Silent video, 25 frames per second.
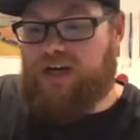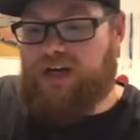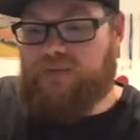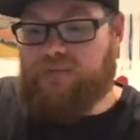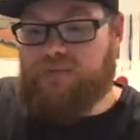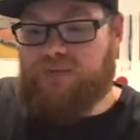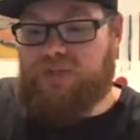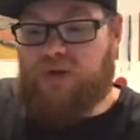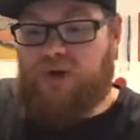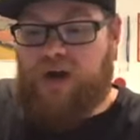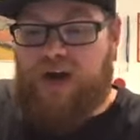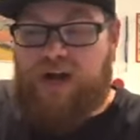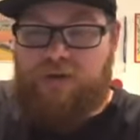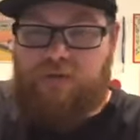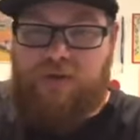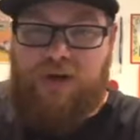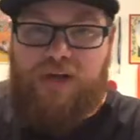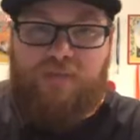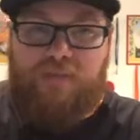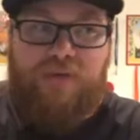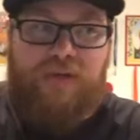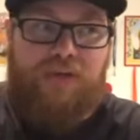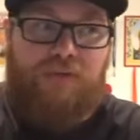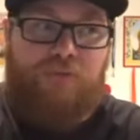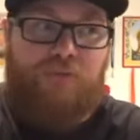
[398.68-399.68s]
So I'd
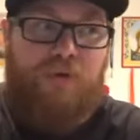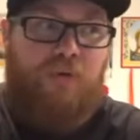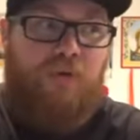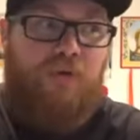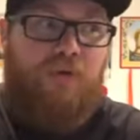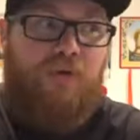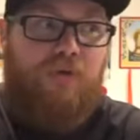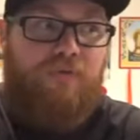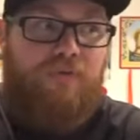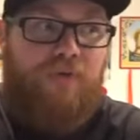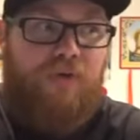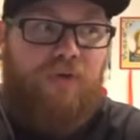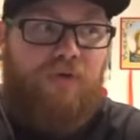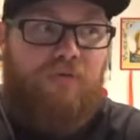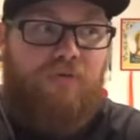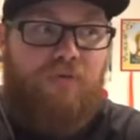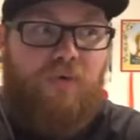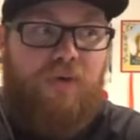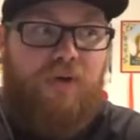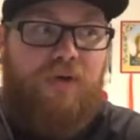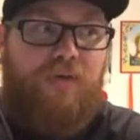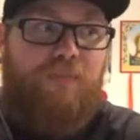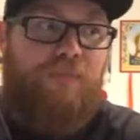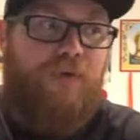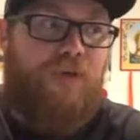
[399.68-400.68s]
recommend a 3-roller if you can
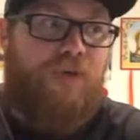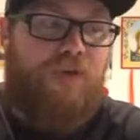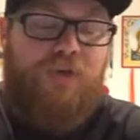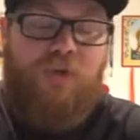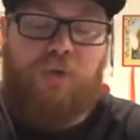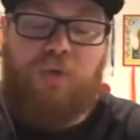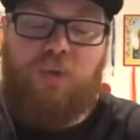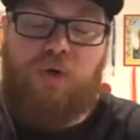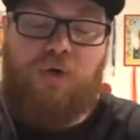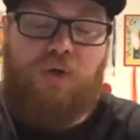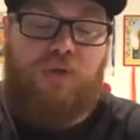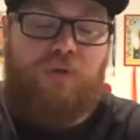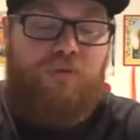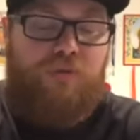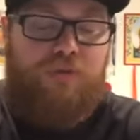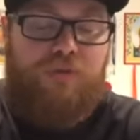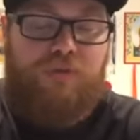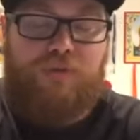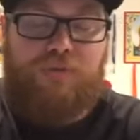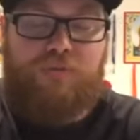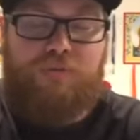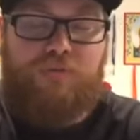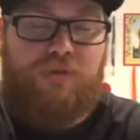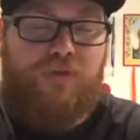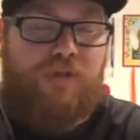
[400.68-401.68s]
afford it, but a 2-roller will
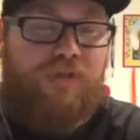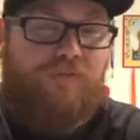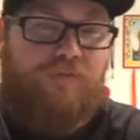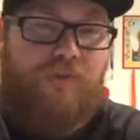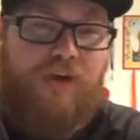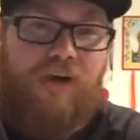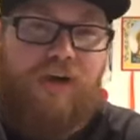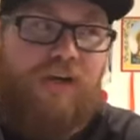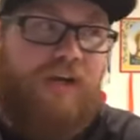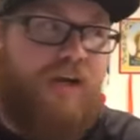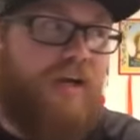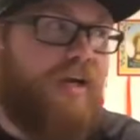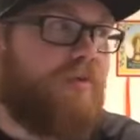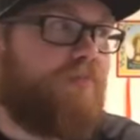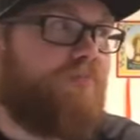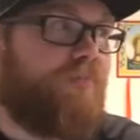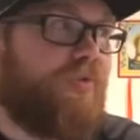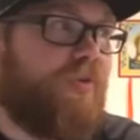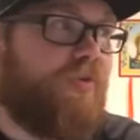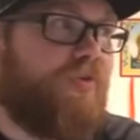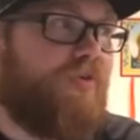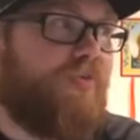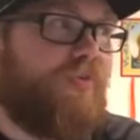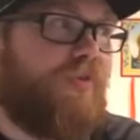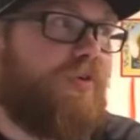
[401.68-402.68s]
do just fine. I
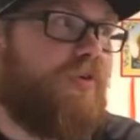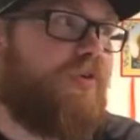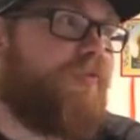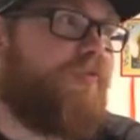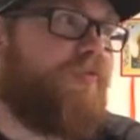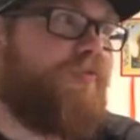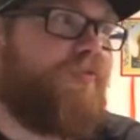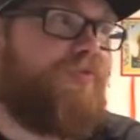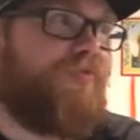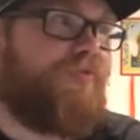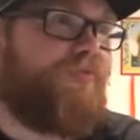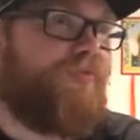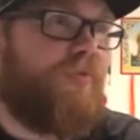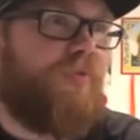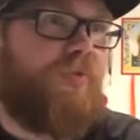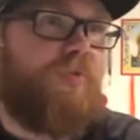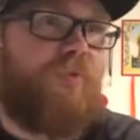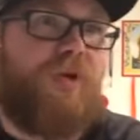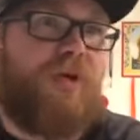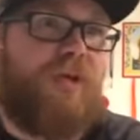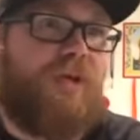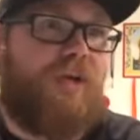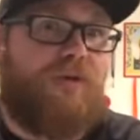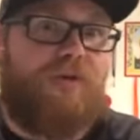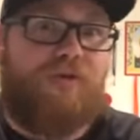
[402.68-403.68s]
brewed for
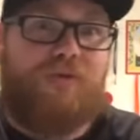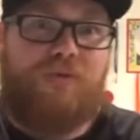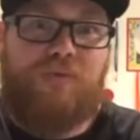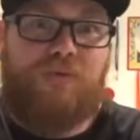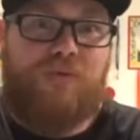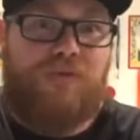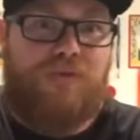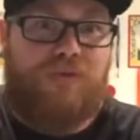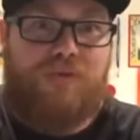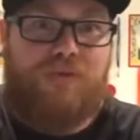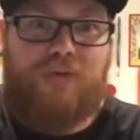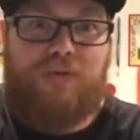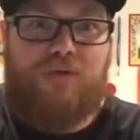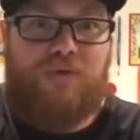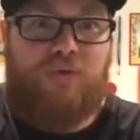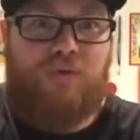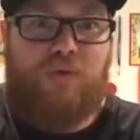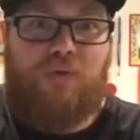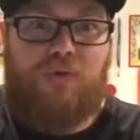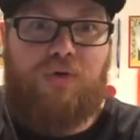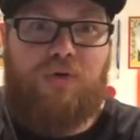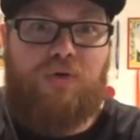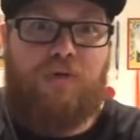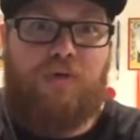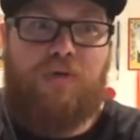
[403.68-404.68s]
3 years with just a
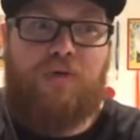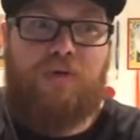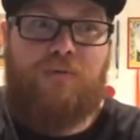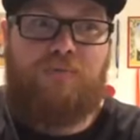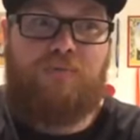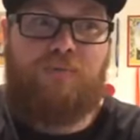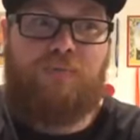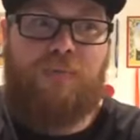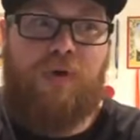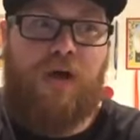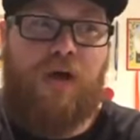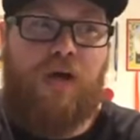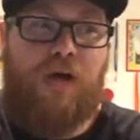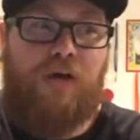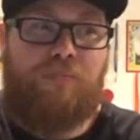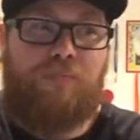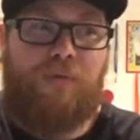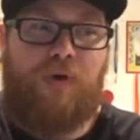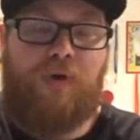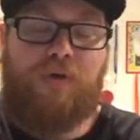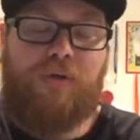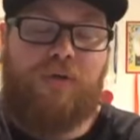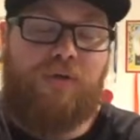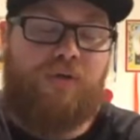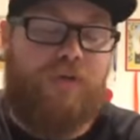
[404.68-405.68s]
2-roll
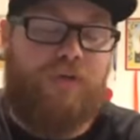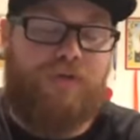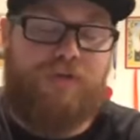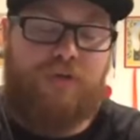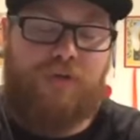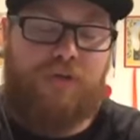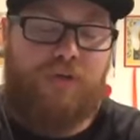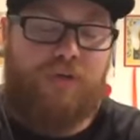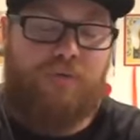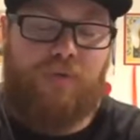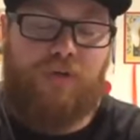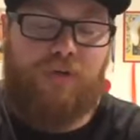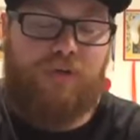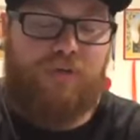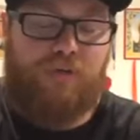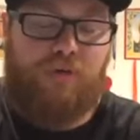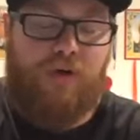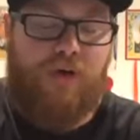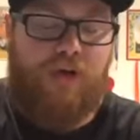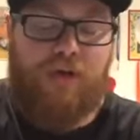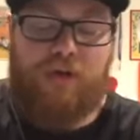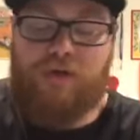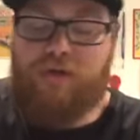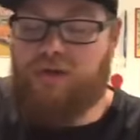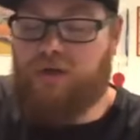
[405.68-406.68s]
barley crusher, and it worked
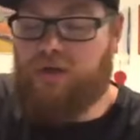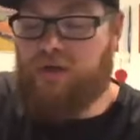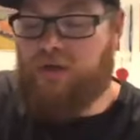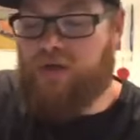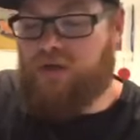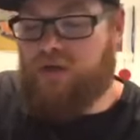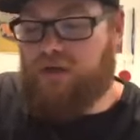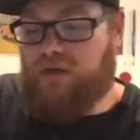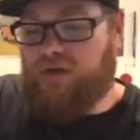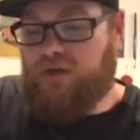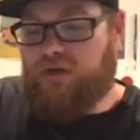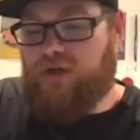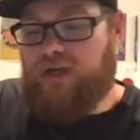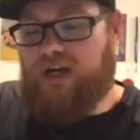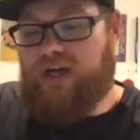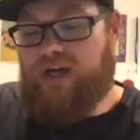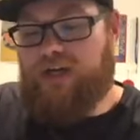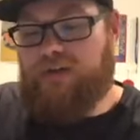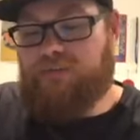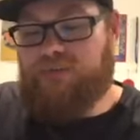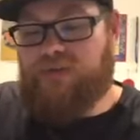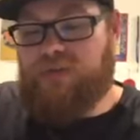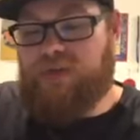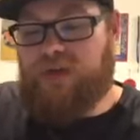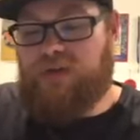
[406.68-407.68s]
great.
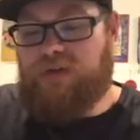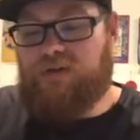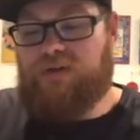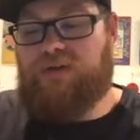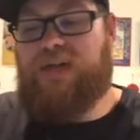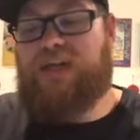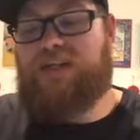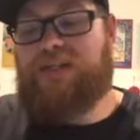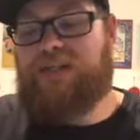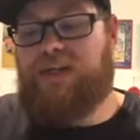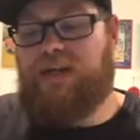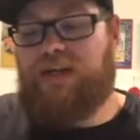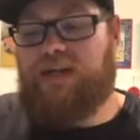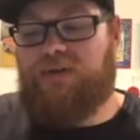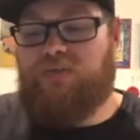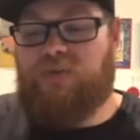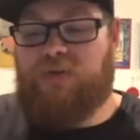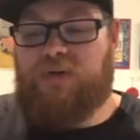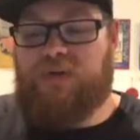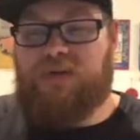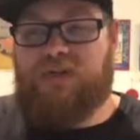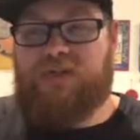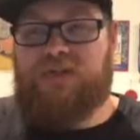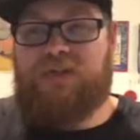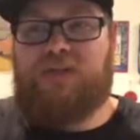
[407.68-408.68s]
So that's kind of one
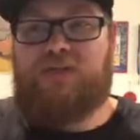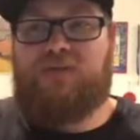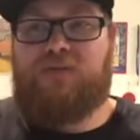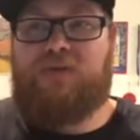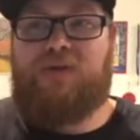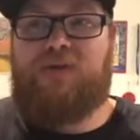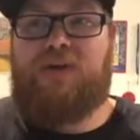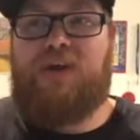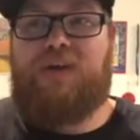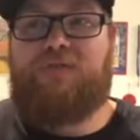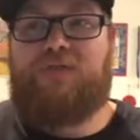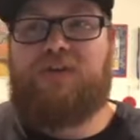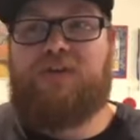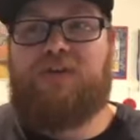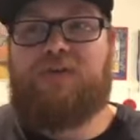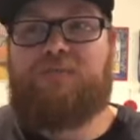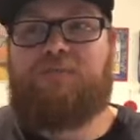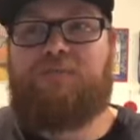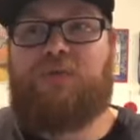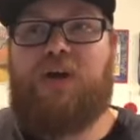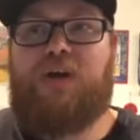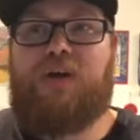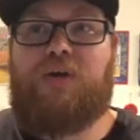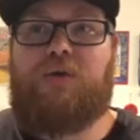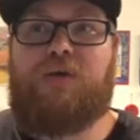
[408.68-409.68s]
of those things where you have to
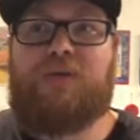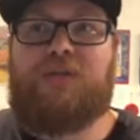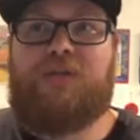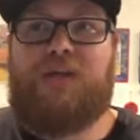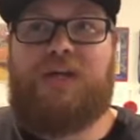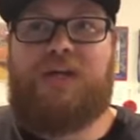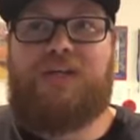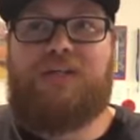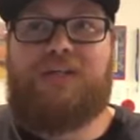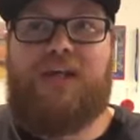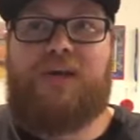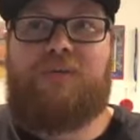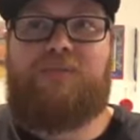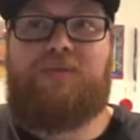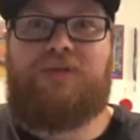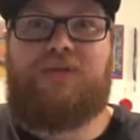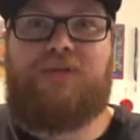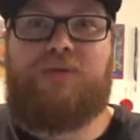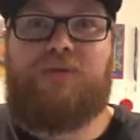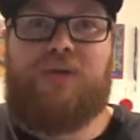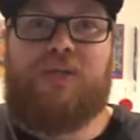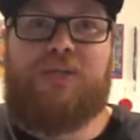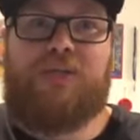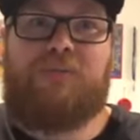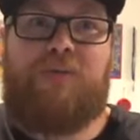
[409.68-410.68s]
prioritize how much
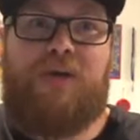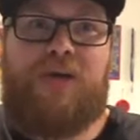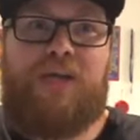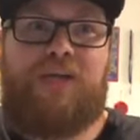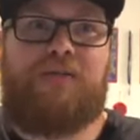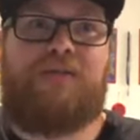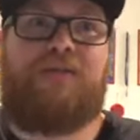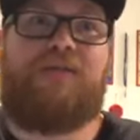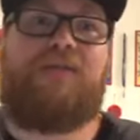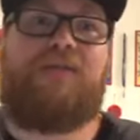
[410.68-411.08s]
you want to spend